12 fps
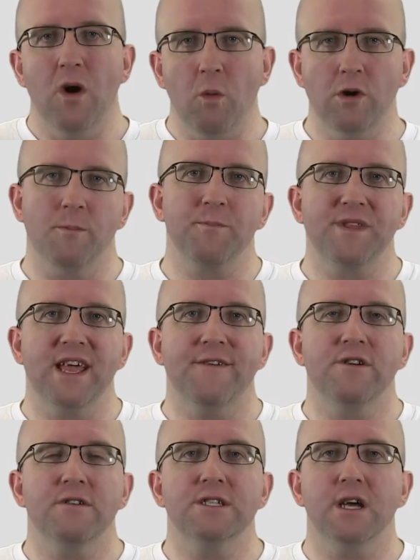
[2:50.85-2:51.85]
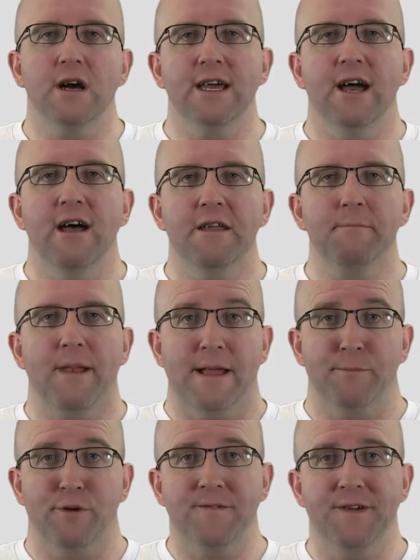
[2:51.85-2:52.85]
Well, if you're a die-hard
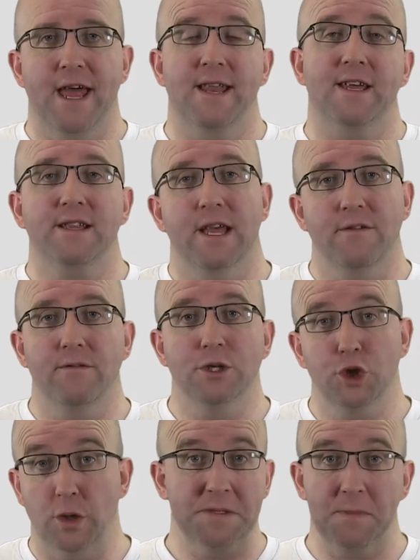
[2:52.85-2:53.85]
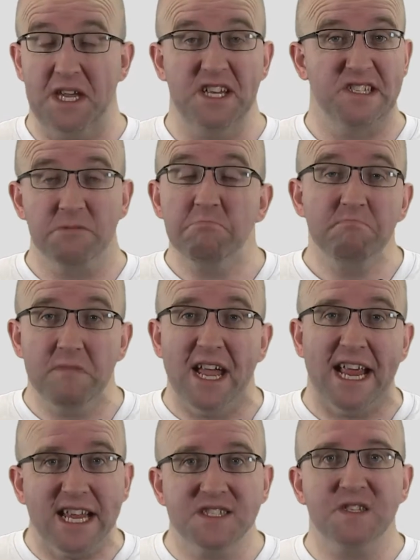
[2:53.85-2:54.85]
BlackBerry fanatic, then rejoice, because
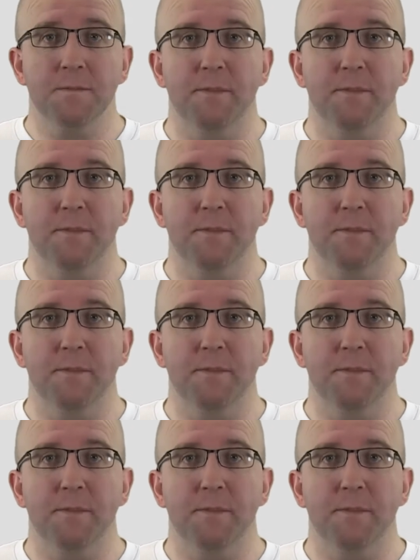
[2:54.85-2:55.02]
it is the